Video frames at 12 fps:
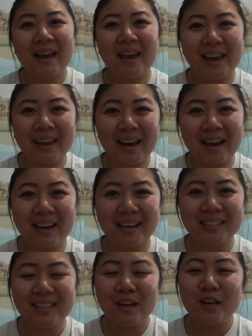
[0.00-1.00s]
Hey
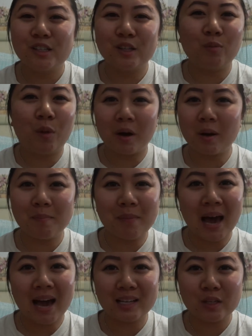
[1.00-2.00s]
guys, so welcome
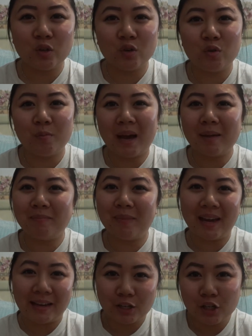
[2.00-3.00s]
back to my main